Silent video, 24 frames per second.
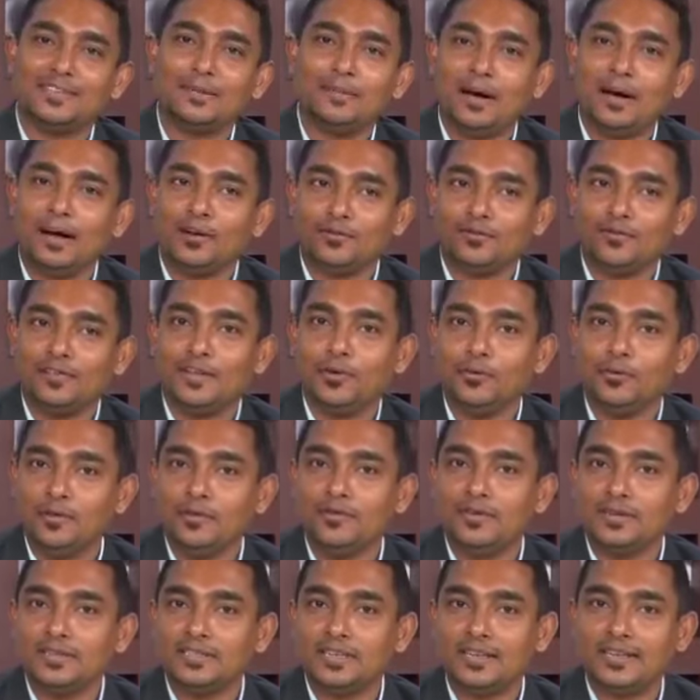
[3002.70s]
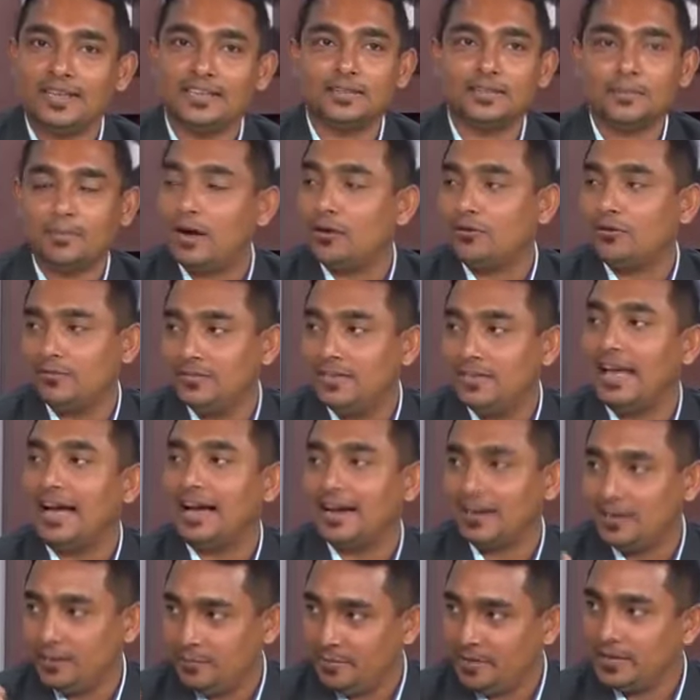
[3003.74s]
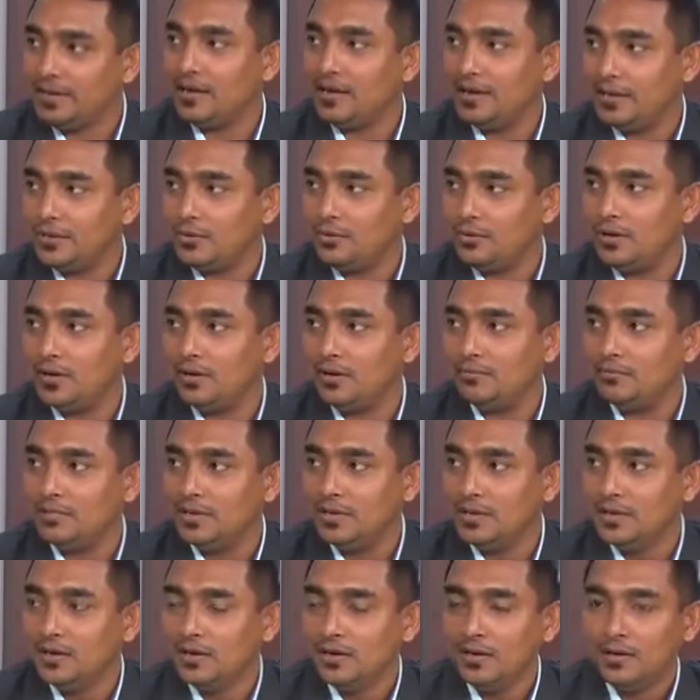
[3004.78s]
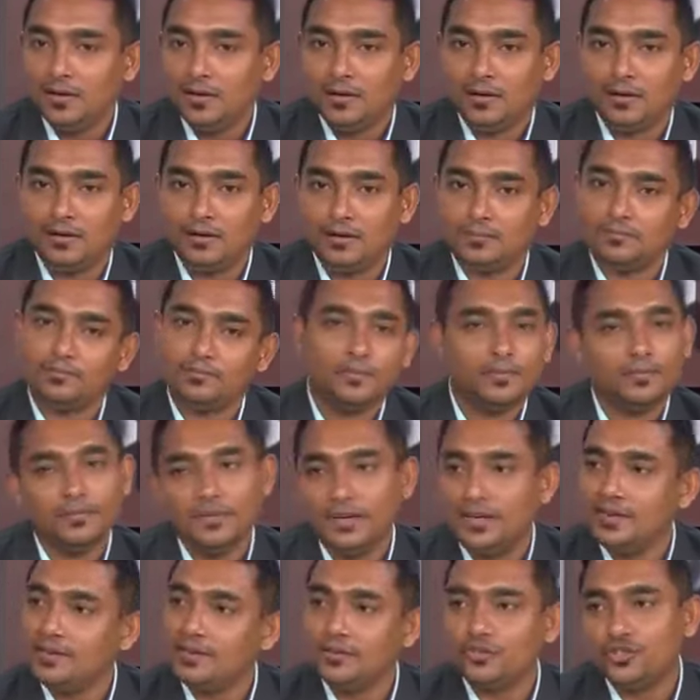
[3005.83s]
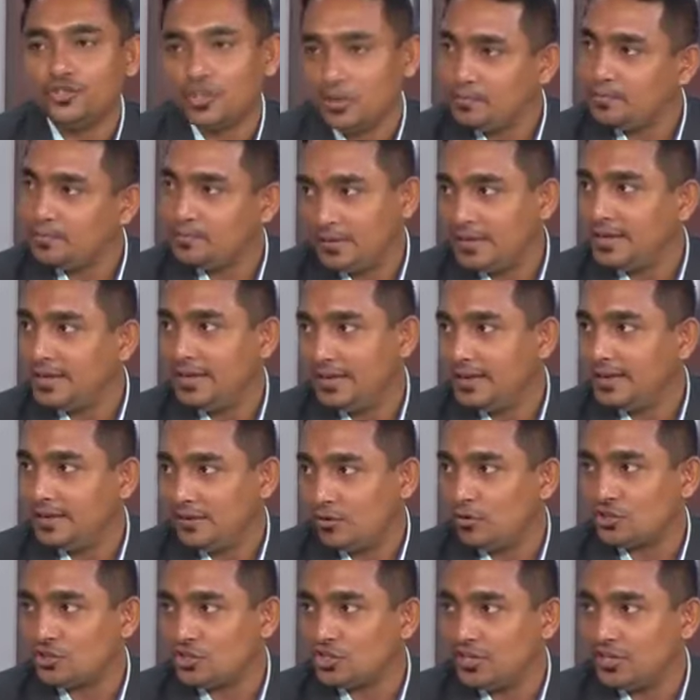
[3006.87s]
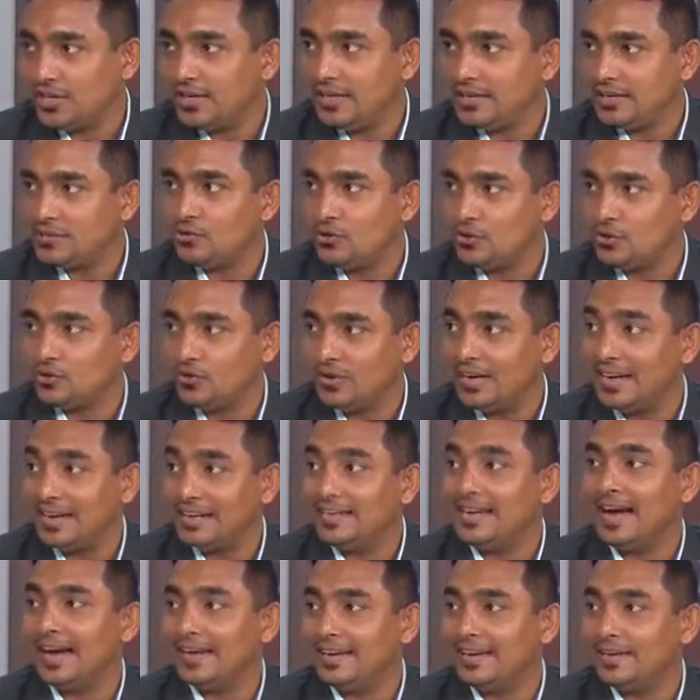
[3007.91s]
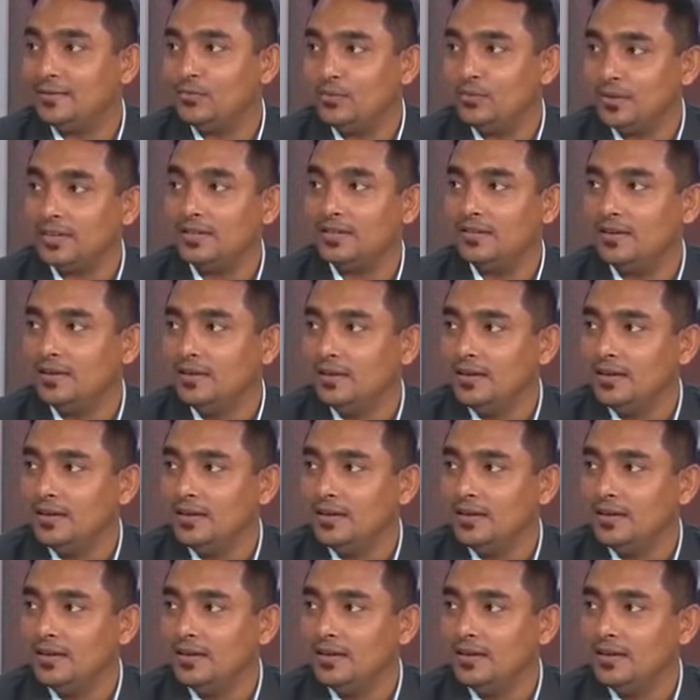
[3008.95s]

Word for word: part of the university, as a part of the academic curriculum, uh, internship he or she is going to get guided with.